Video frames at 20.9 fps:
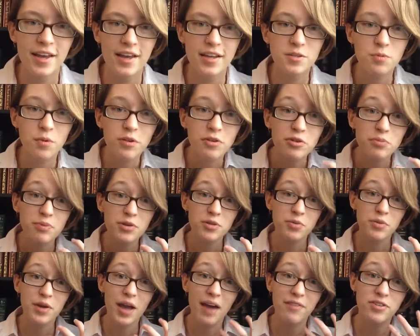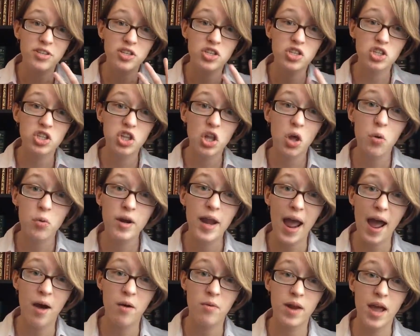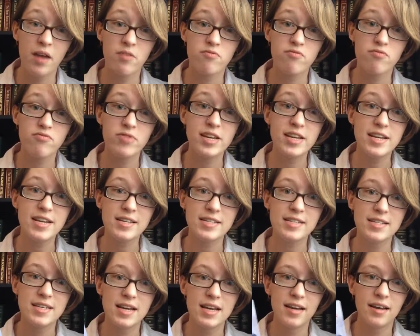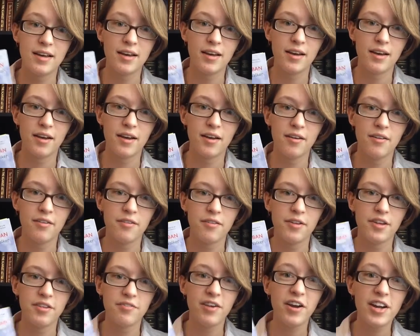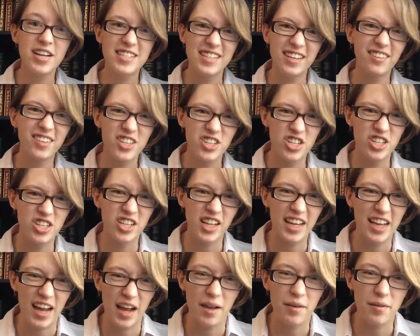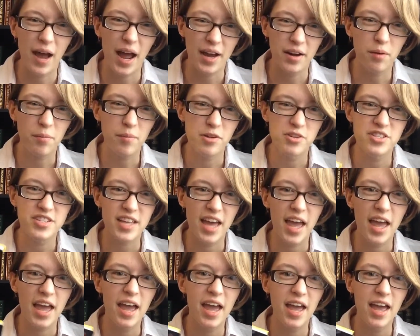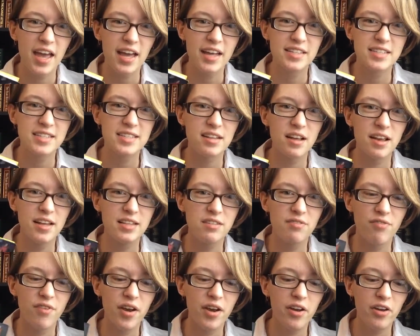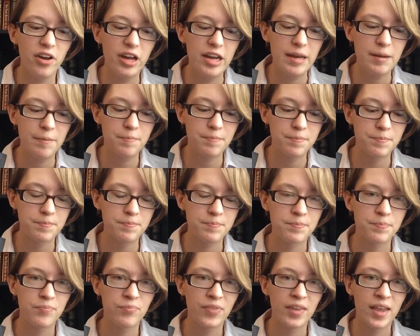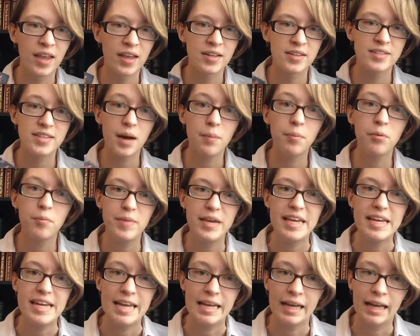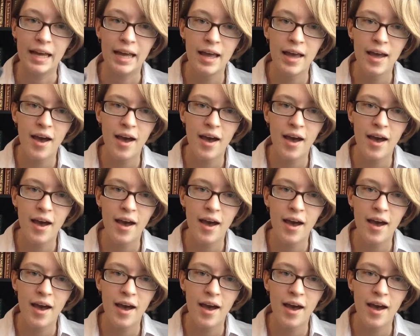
it's one of those books where you have to slow down and read it very diligently, I'd almost say. It's very double meaning.